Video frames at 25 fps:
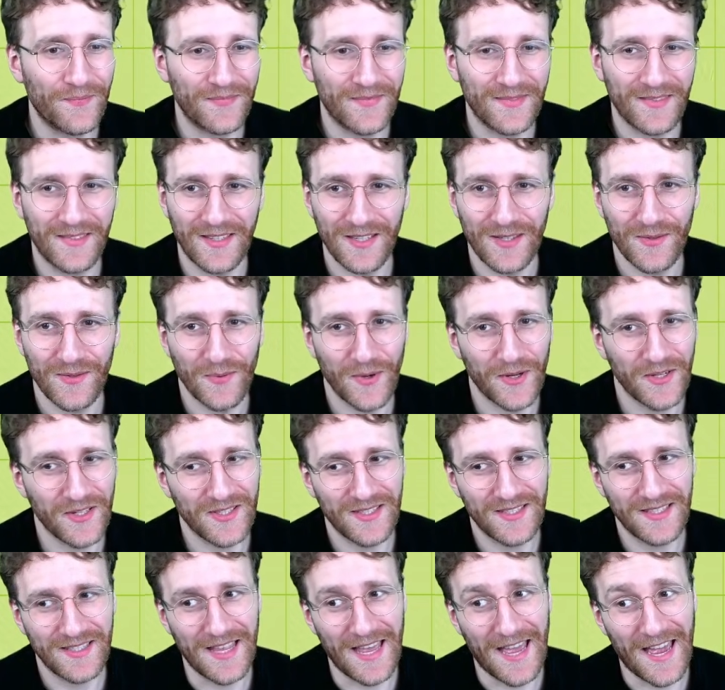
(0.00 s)
this one
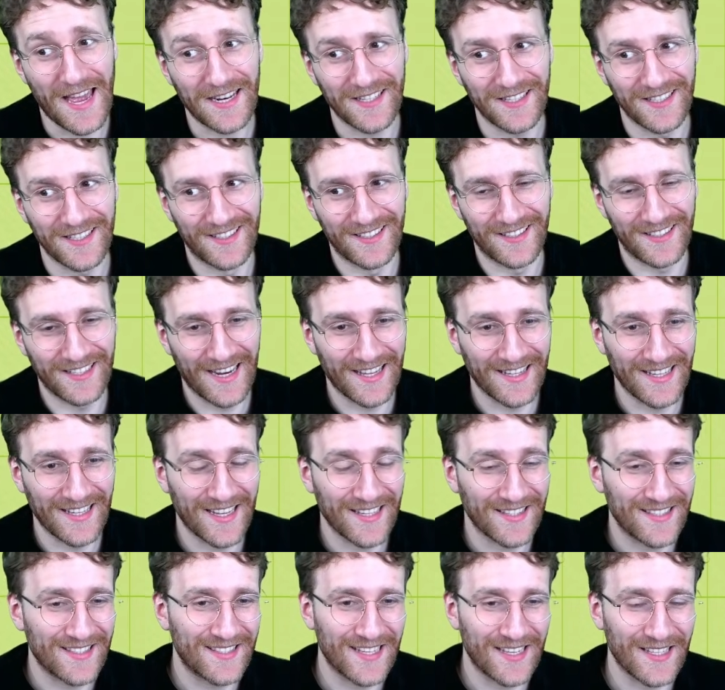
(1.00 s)
is bad, and
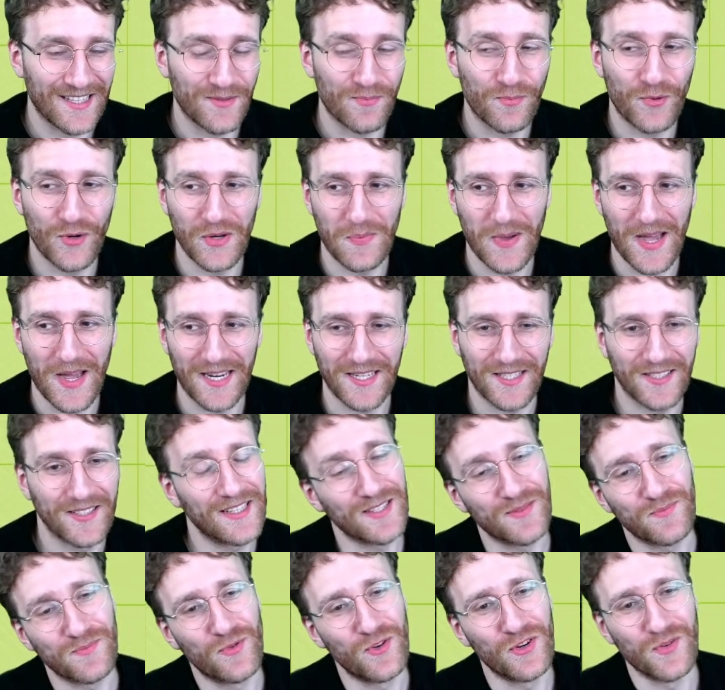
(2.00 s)
that's pretty bad.
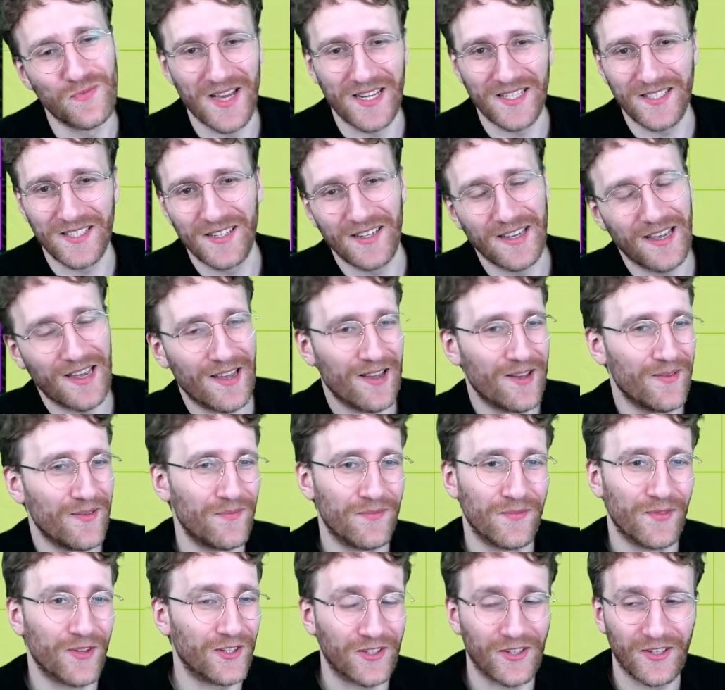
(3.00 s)
That's pretty bad.
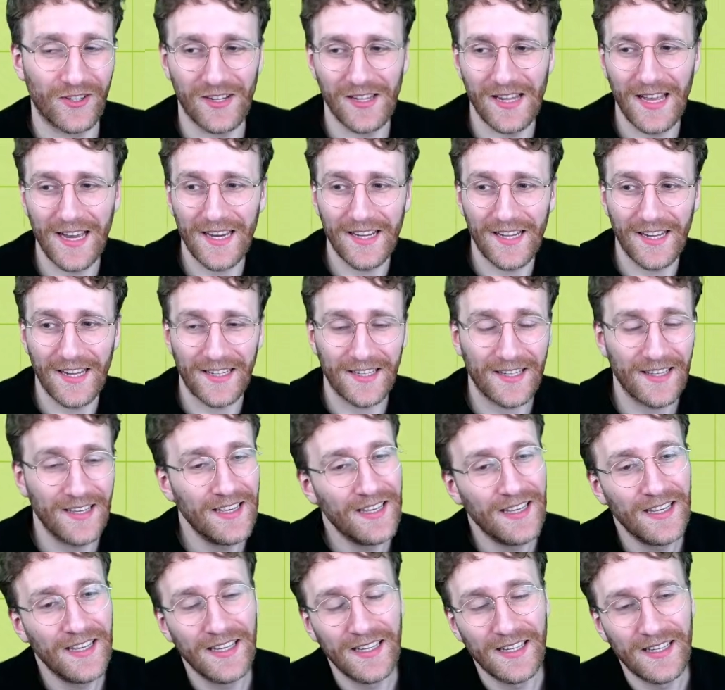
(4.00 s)
Not gonna lie, like,
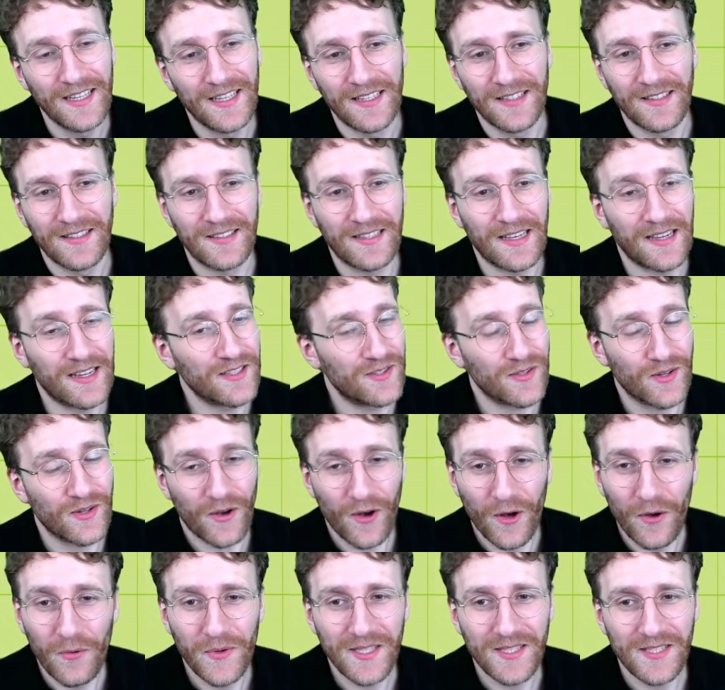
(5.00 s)
there's
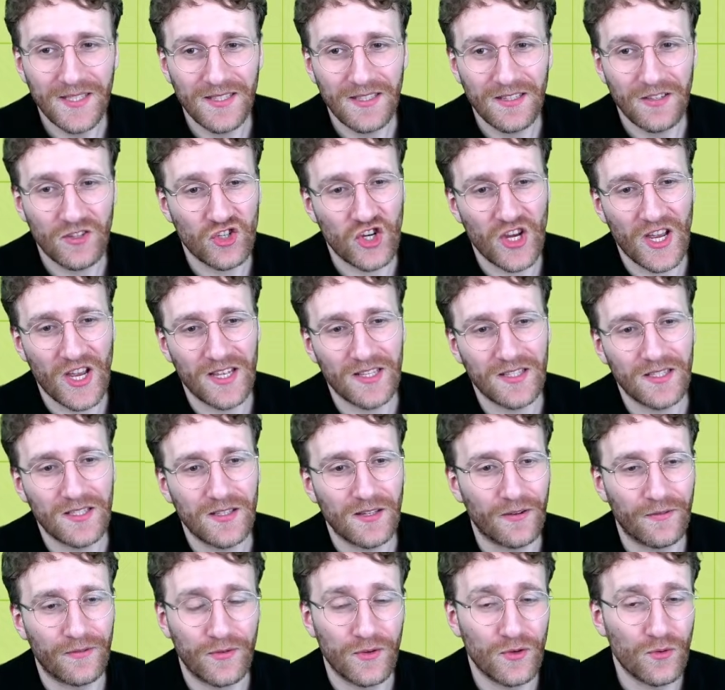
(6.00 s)
always the chance
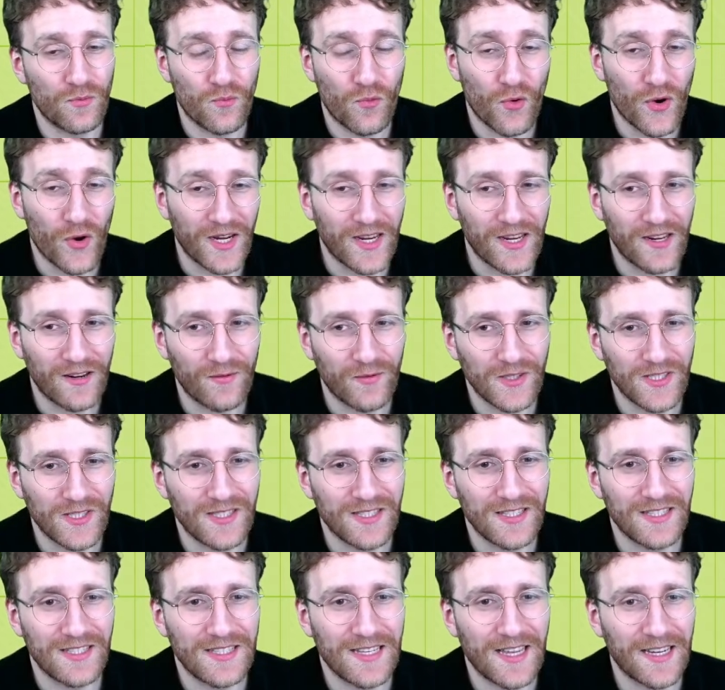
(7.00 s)
of you breaking with
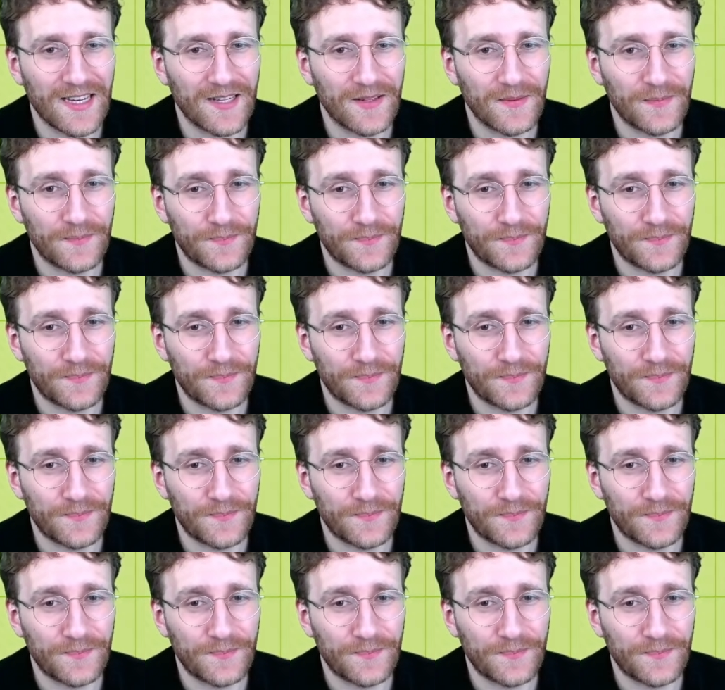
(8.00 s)
this deck.